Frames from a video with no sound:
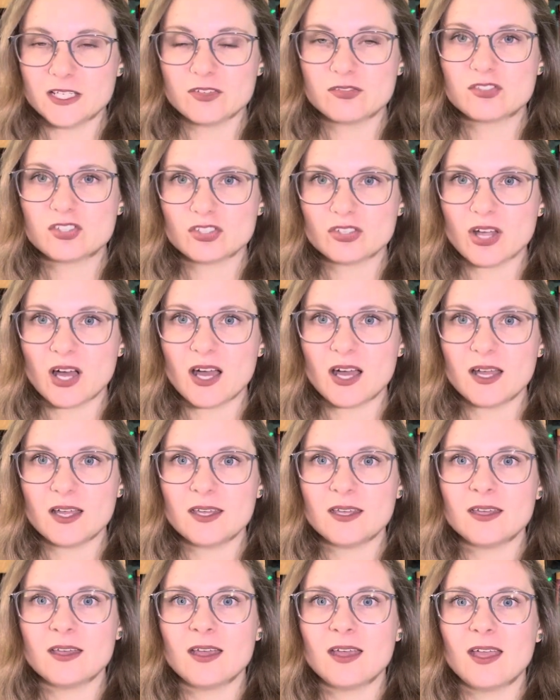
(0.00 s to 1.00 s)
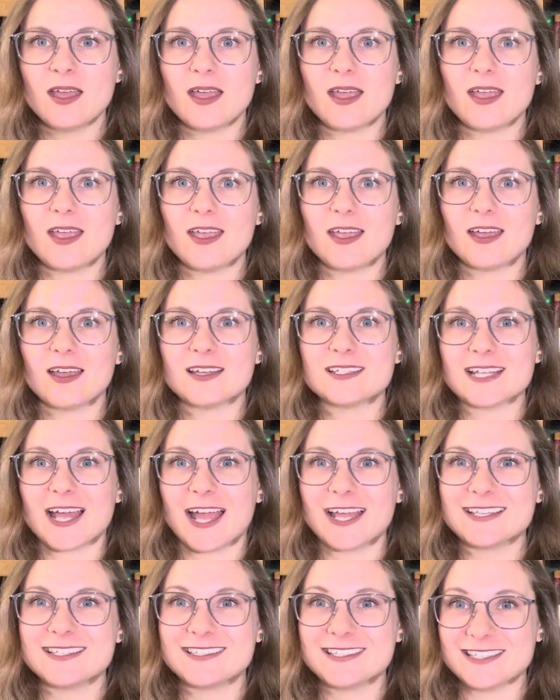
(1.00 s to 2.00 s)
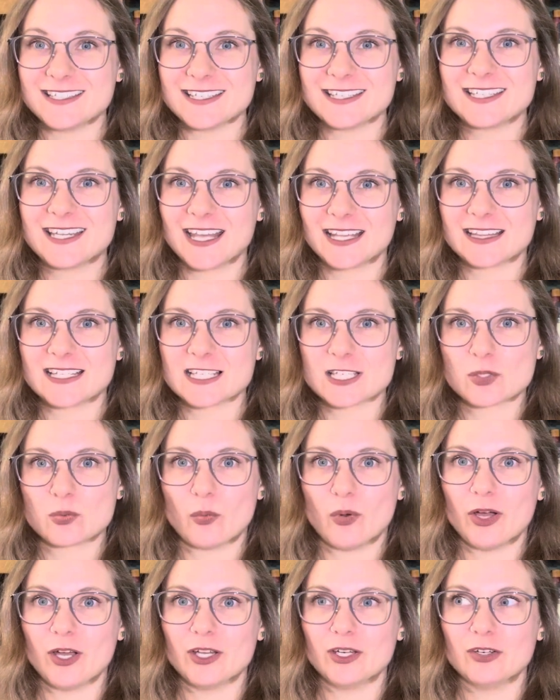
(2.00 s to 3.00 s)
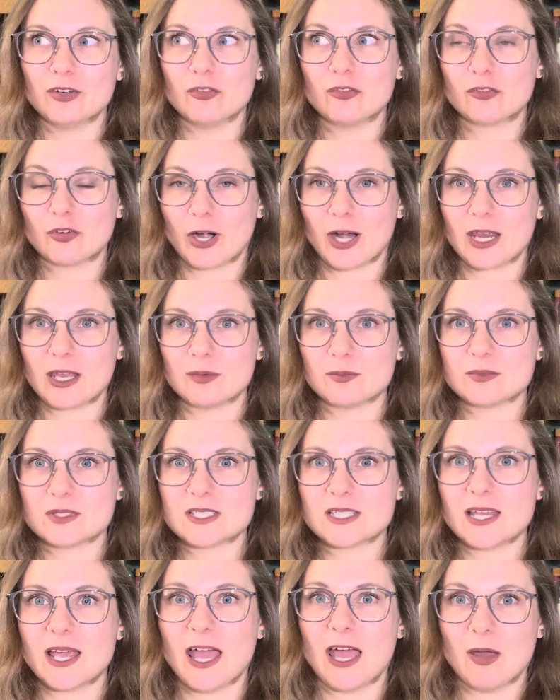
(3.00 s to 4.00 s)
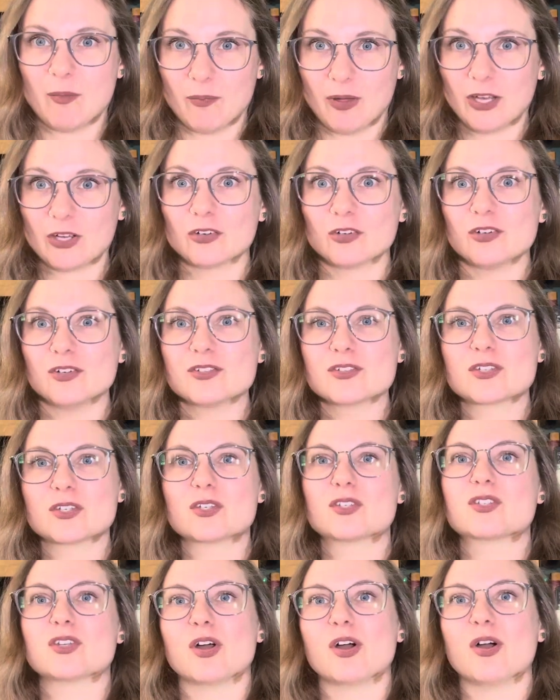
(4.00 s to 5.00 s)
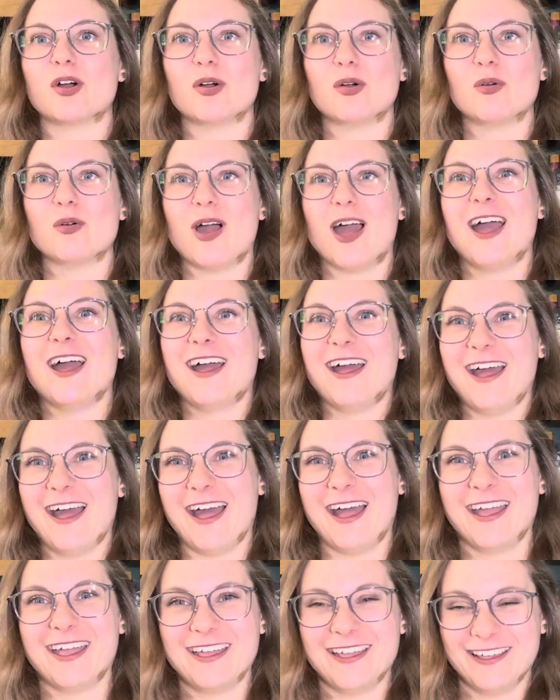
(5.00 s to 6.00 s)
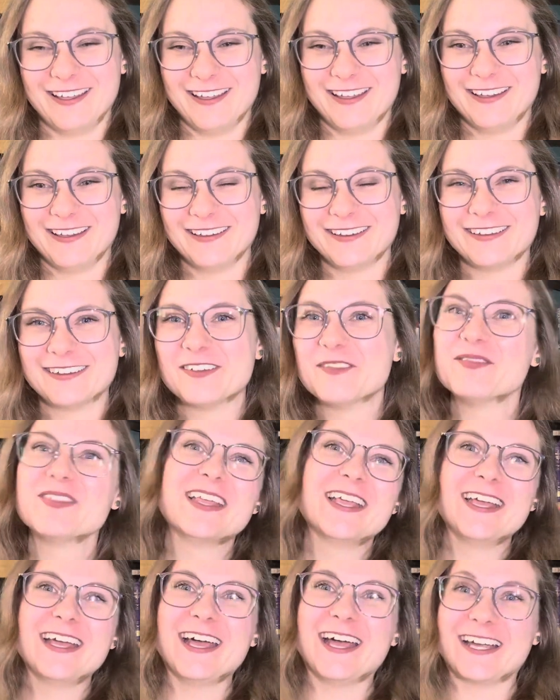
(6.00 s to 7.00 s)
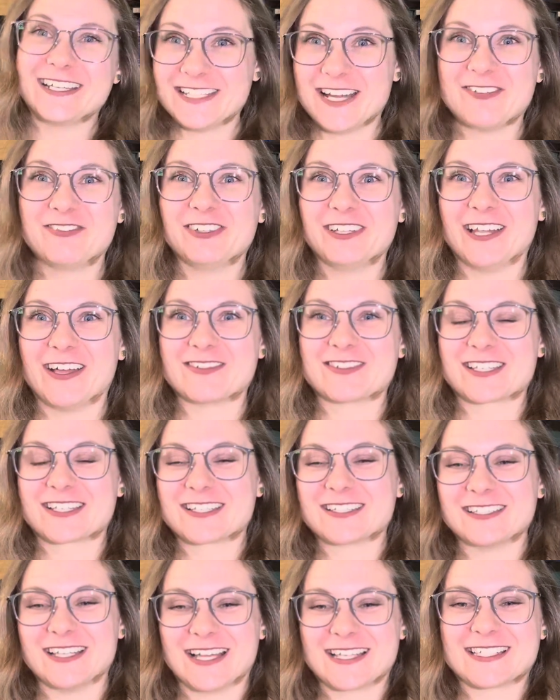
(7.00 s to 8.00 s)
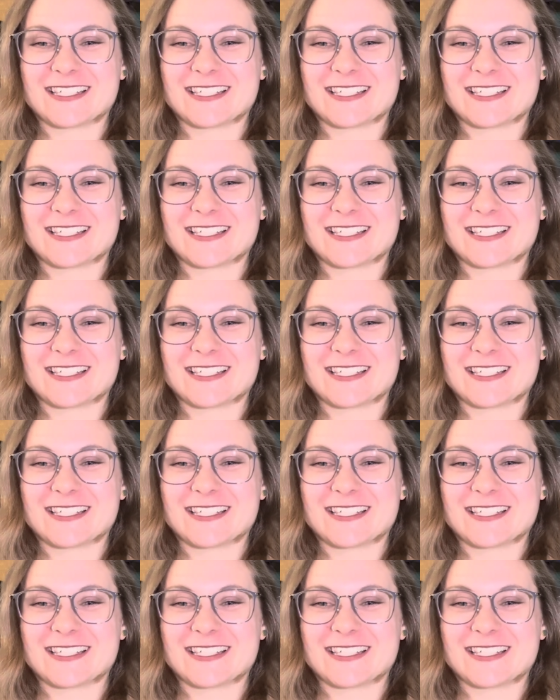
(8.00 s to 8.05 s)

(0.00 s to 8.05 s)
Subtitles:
July. And I did get this one framed at Michael's, so I definitely left it to the last